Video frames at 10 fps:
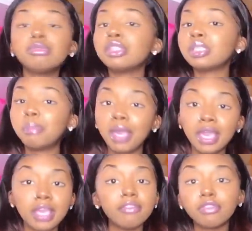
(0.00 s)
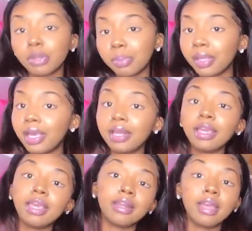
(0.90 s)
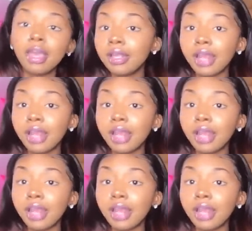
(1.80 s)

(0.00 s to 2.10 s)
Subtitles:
you just pay for the plan and